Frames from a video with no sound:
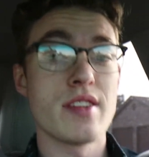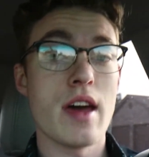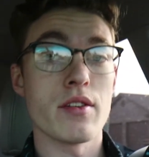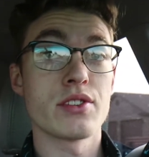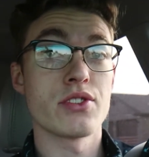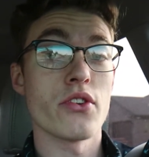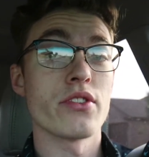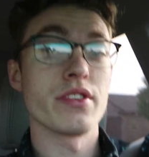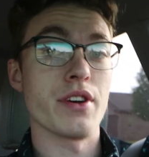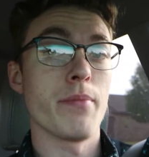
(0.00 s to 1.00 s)
now
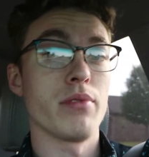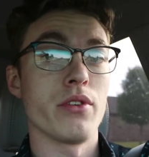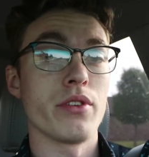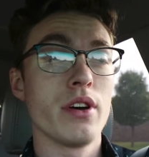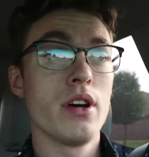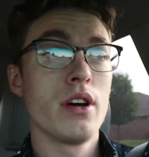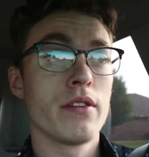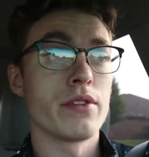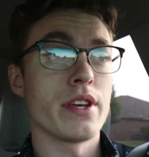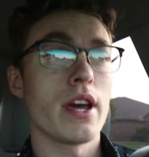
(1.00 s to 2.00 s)
started the upload
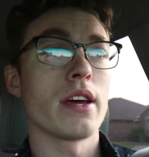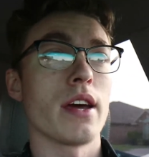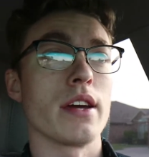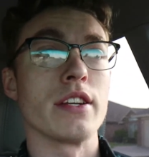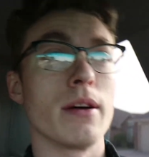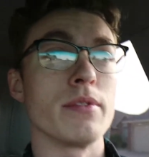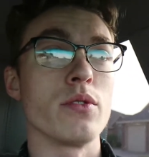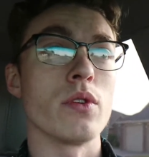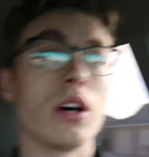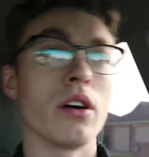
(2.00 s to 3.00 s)
for the
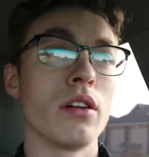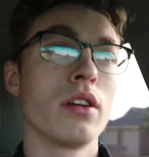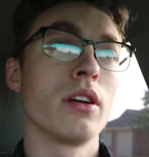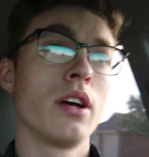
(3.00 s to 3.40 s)
AAWL,